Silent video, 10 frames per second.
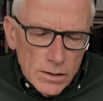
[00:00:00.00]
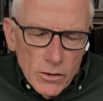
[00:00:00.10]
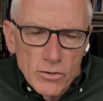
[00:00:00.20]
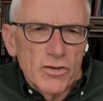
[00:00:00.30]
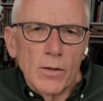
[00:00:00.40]

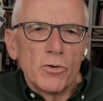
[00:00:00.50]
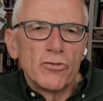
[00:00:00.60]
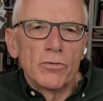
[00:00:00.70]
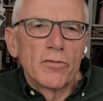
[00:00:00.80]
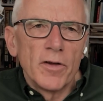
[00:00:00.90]
don't think we
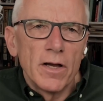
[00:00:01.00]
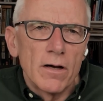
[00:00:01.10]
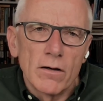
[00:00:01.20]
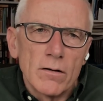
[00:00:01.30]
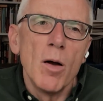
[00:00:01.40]
should
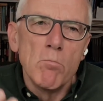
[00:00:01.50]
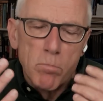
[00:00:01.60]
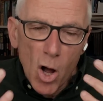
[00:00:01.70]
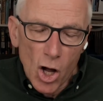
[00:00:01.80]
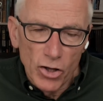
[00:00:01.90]
fear,
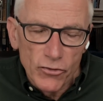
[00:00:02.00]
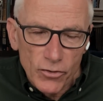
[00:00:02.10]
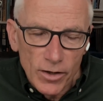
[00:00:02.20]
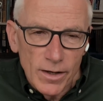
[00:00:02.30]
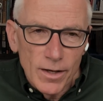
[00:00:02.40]
but
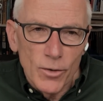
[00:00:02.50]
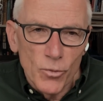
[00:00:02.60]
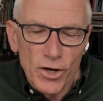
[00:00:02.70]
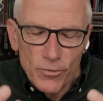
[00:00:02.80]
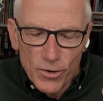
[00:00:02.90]

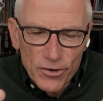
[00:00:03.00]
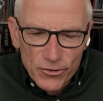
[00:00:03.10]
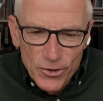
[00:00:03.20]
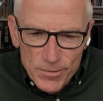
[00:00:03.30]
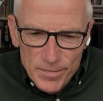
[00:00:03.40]
we
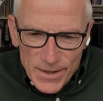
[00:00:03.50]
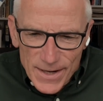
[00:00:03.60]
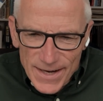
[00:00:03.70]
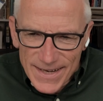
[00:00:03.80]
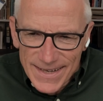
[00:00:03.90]
should
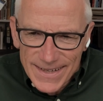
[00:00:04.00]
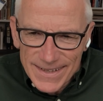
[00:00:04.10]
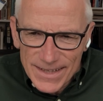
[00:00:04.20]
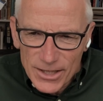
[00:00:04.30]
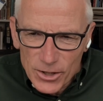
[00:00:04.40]
be
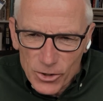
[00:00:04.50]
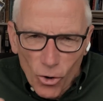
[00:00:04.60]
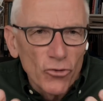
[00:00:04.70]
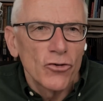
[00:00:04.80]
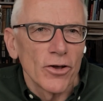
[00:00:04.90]

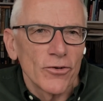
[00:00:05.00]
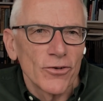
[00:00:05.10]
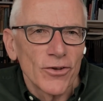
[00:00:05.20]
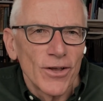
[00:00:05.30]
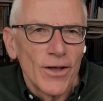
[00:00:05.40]

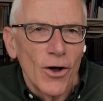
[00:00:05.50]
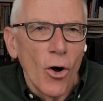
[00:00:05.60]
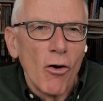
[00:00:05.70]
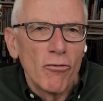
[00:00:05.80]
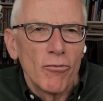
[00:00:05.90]
conscious of